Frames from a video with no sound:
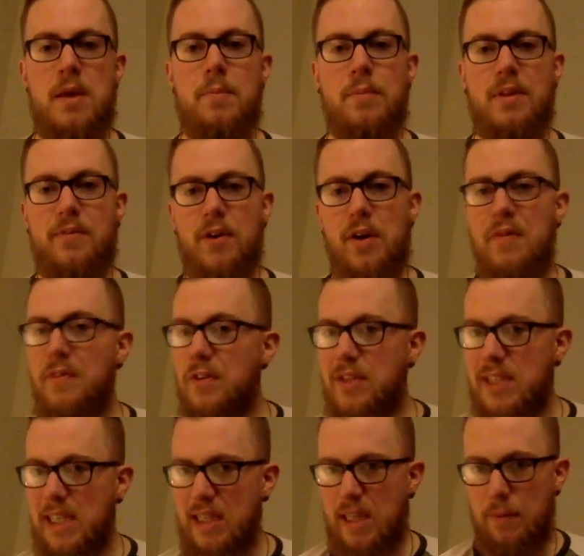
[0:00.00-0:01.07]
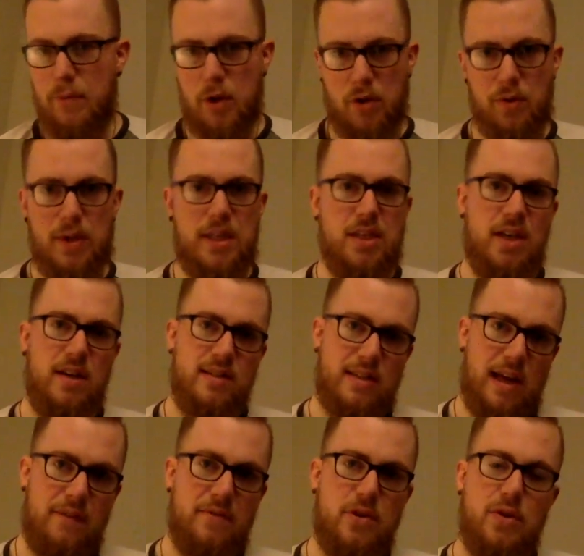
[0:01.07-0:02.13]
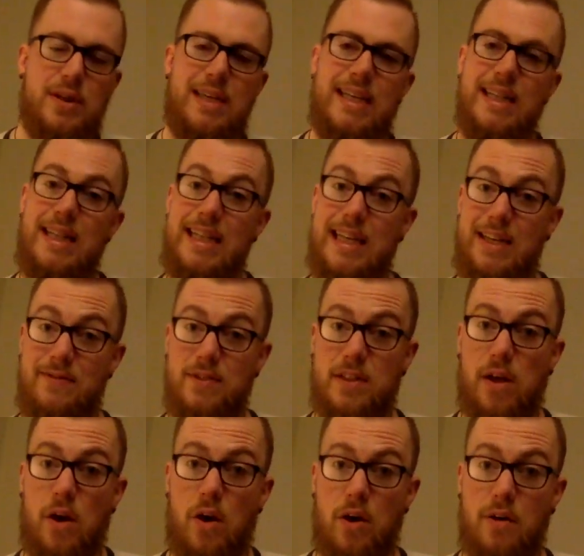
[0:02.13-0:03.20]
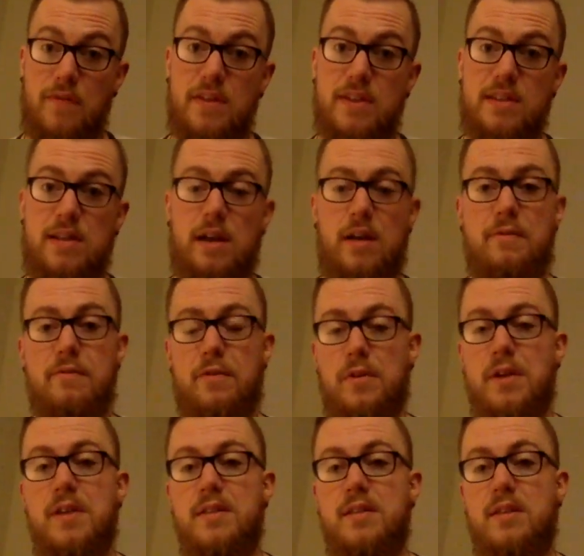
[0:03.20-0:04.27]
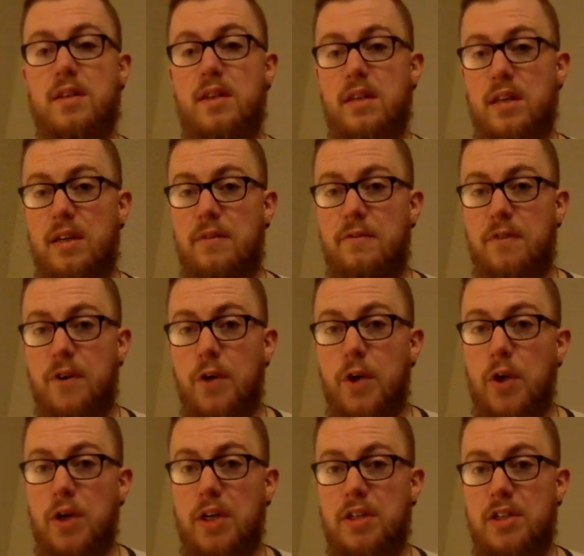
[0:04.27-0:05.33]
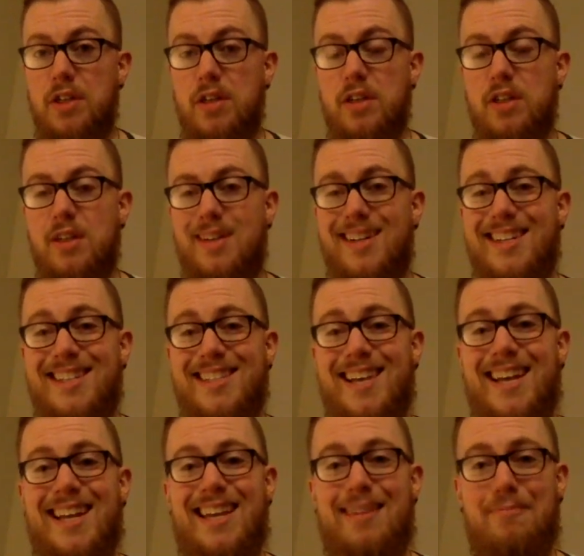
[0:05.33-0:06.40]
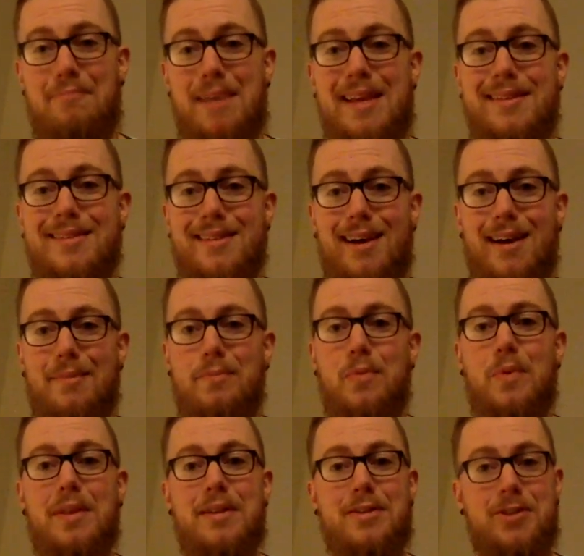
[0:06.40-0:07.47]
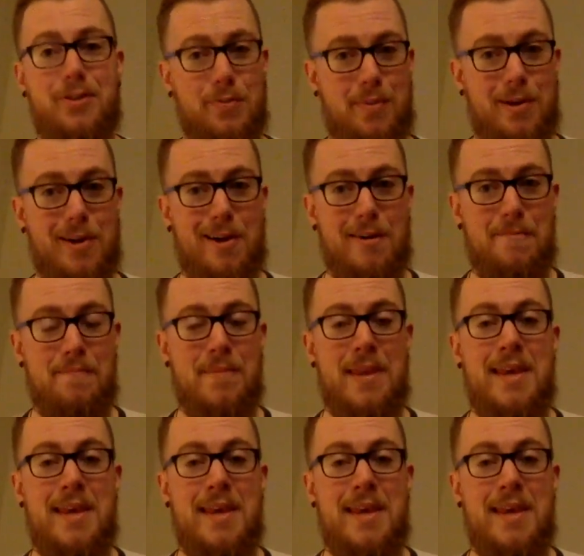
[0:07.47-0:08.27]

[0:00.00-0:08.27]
But the very first thing that Mercury does after he leaves the heart of the Sun for his inferior conjunction is that he meets up with Jupiter.